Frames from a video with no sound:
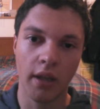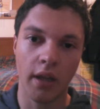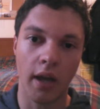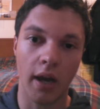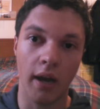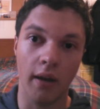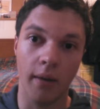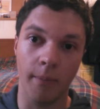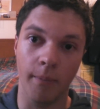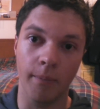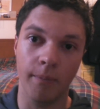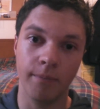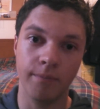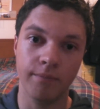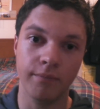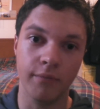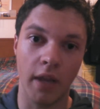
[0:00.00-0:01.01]
Um,
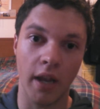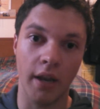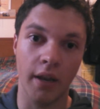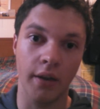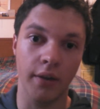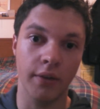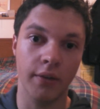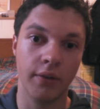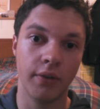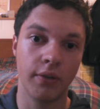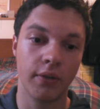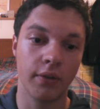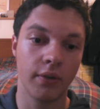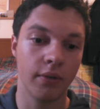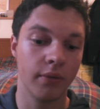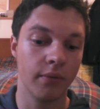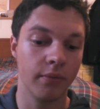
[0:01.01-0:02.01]
and
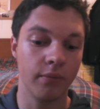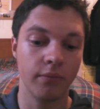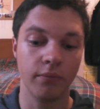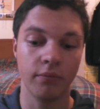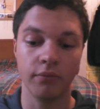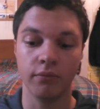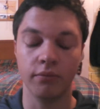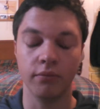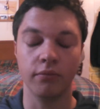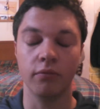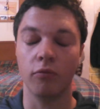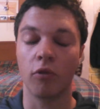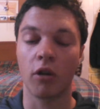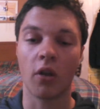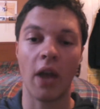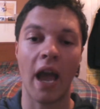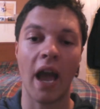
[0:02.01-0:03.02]

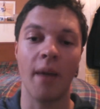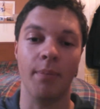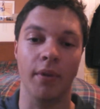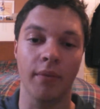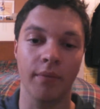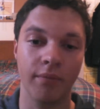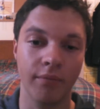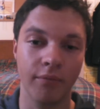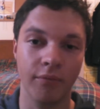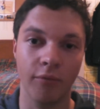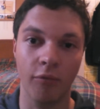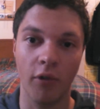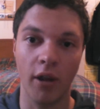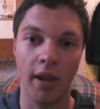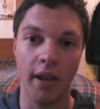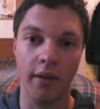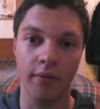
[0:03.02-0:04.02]
what'll happen
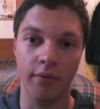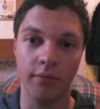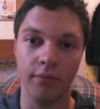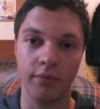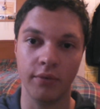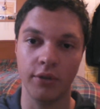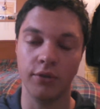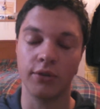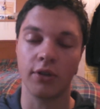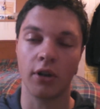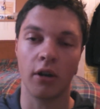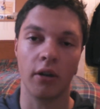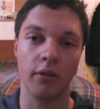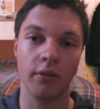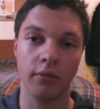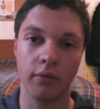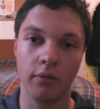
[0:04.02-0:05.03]
when you
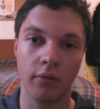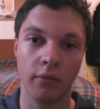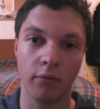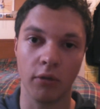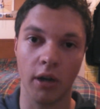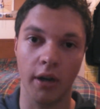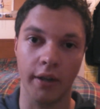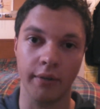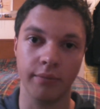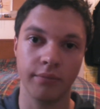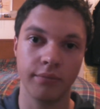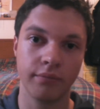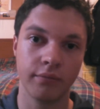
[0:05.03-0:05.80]
start running?